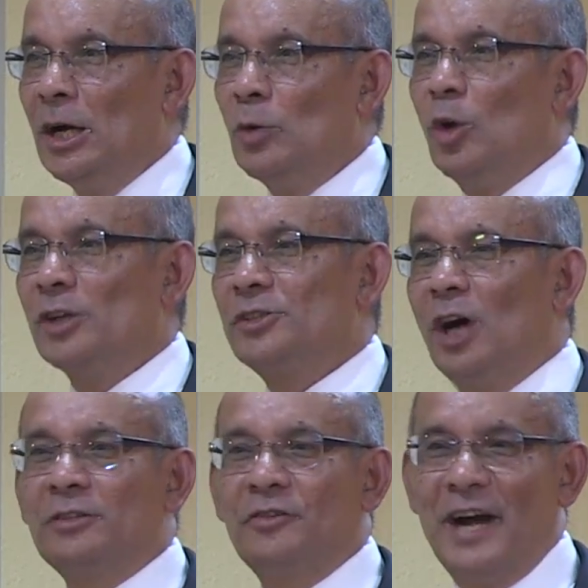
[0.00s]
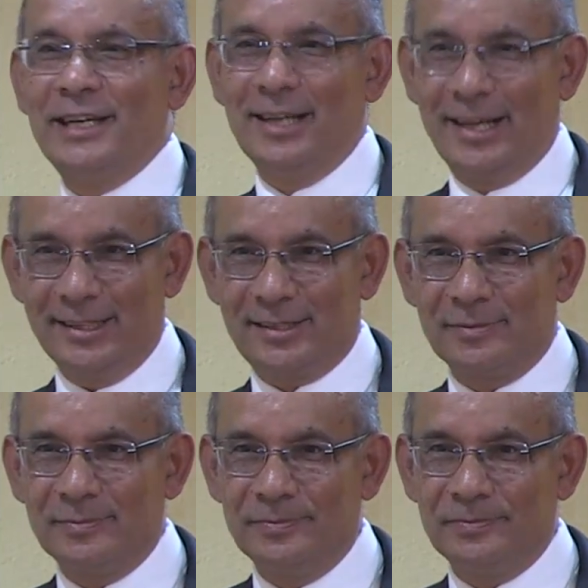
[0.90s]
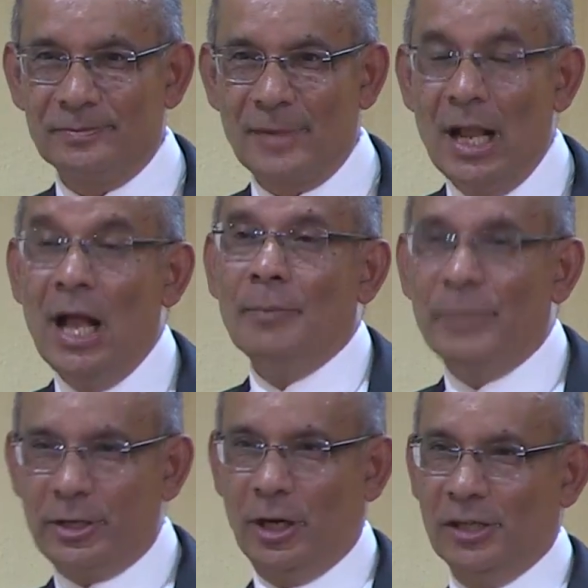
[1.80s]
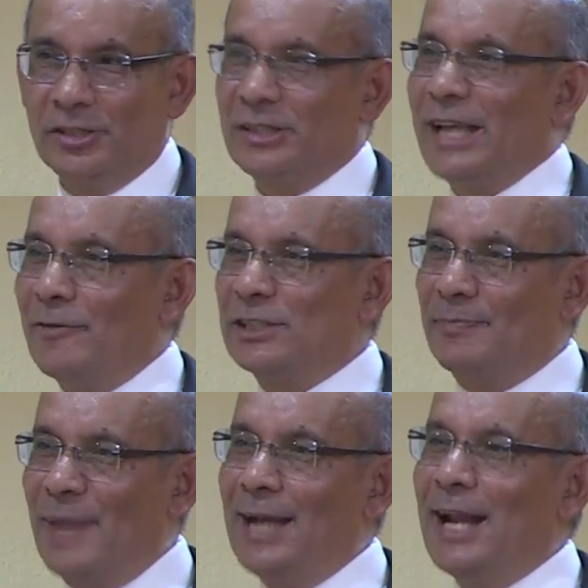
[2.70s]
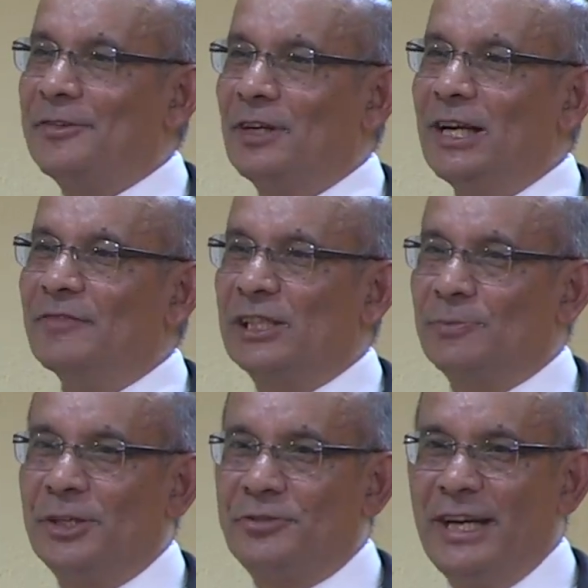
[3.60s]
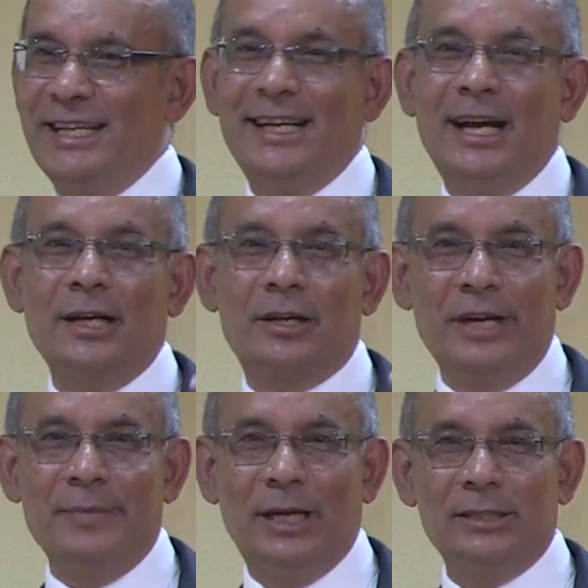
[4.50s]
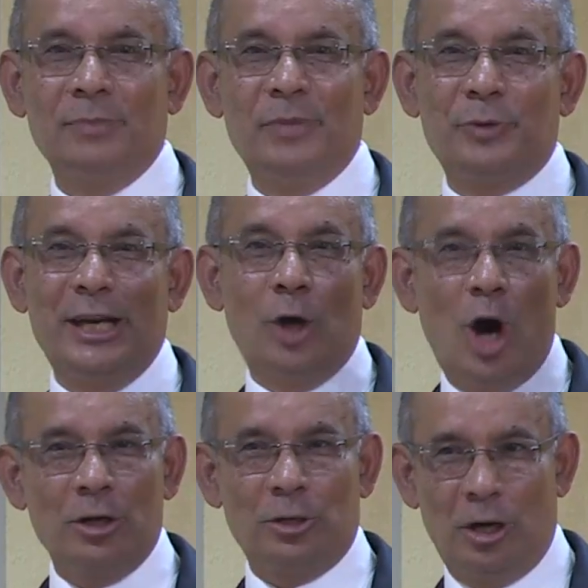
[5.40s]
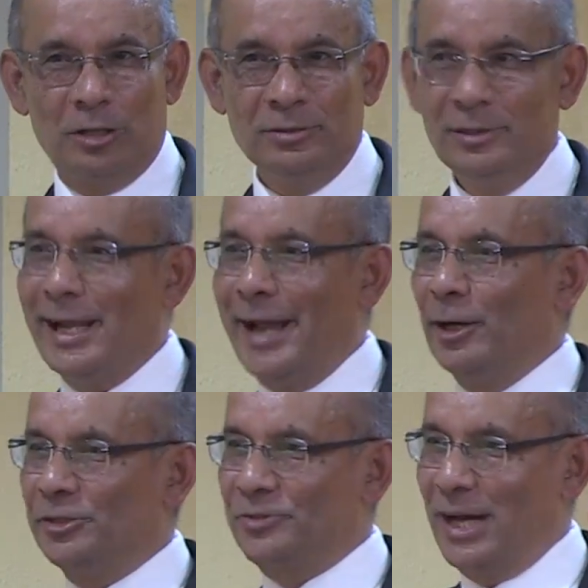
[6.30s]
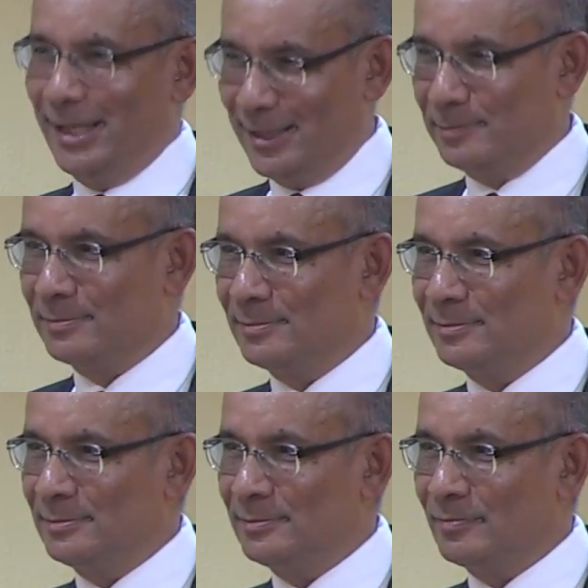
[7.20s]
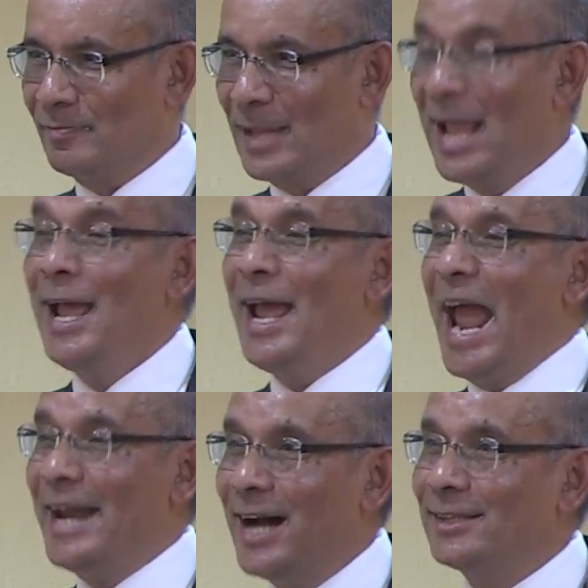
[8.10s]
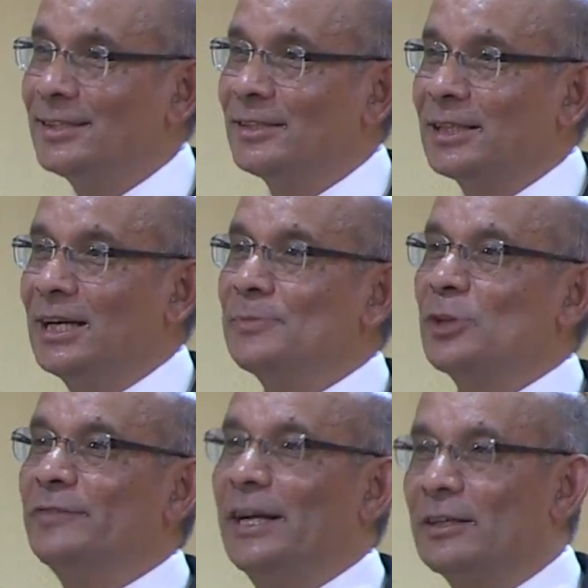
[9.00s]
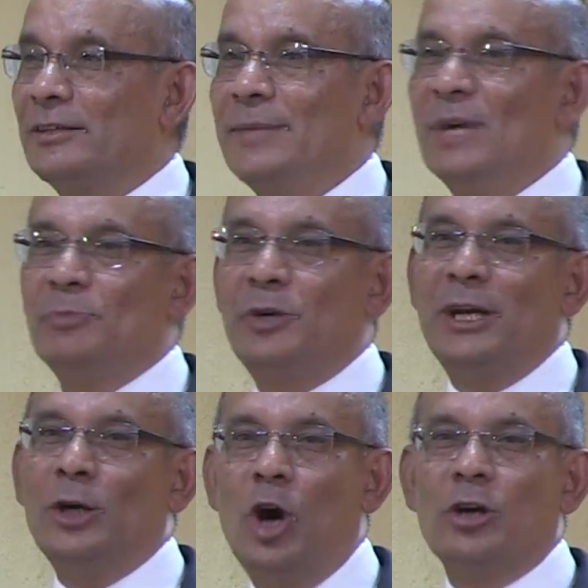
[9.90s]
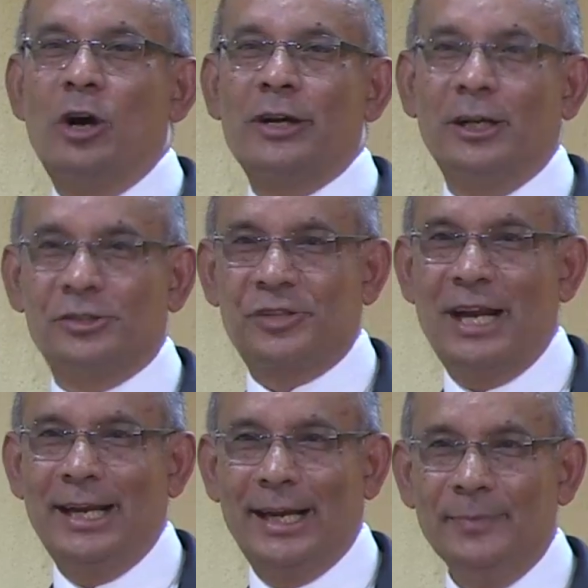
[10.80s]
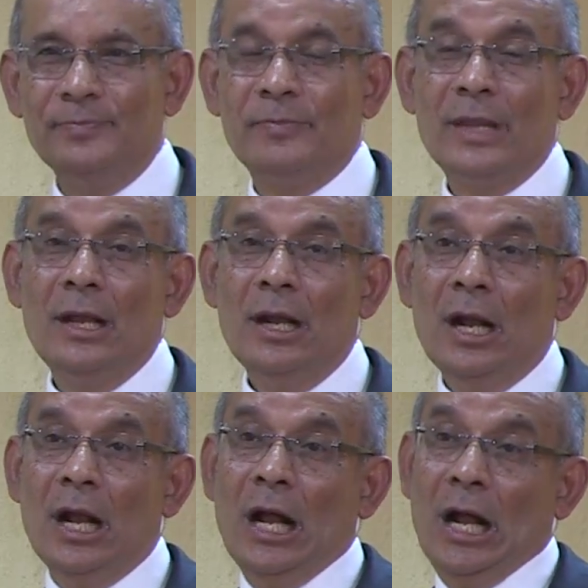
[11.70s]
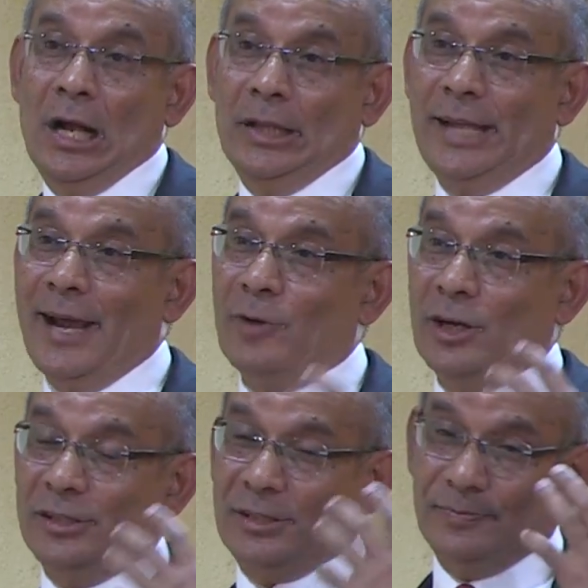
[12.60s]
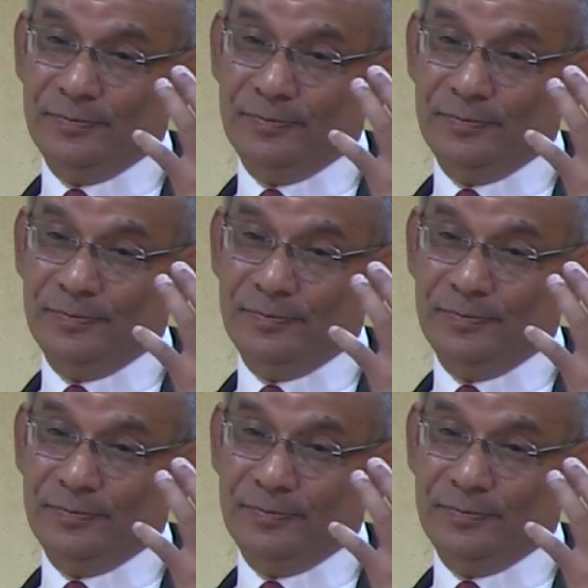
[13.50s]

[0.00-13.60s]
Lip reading: was not finalized, because there was a bilateral investment treaty, an agreement between Hong Kong and Australia. And under the terms of that agreement between Hong Kong and Australia, there was